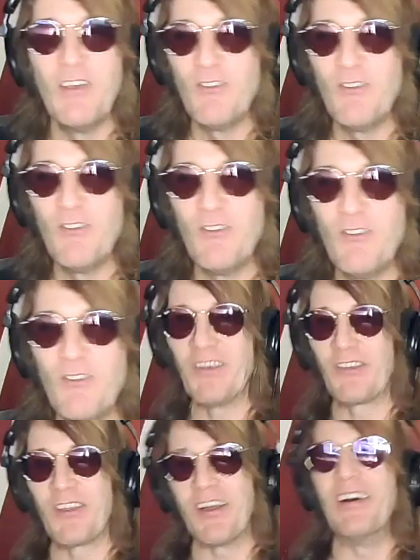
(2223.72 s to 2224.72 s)
Judges
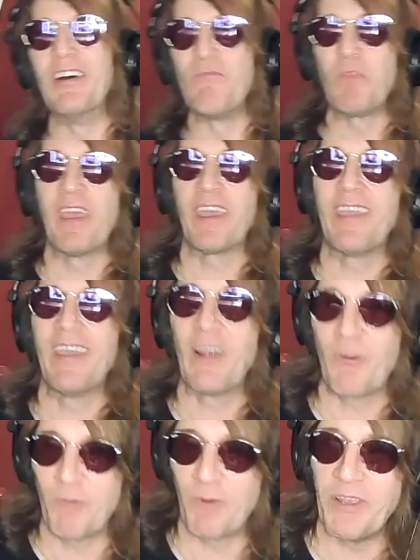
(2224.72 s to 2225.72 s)
and
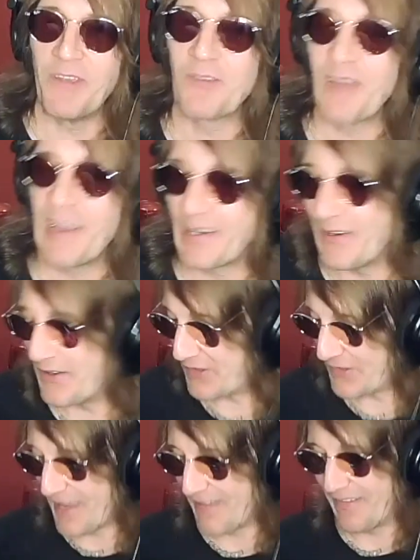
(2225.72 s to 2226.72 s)
a police record and
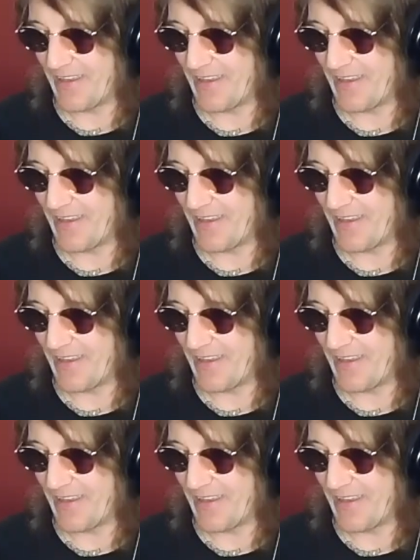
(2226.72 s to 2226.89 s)
stuff like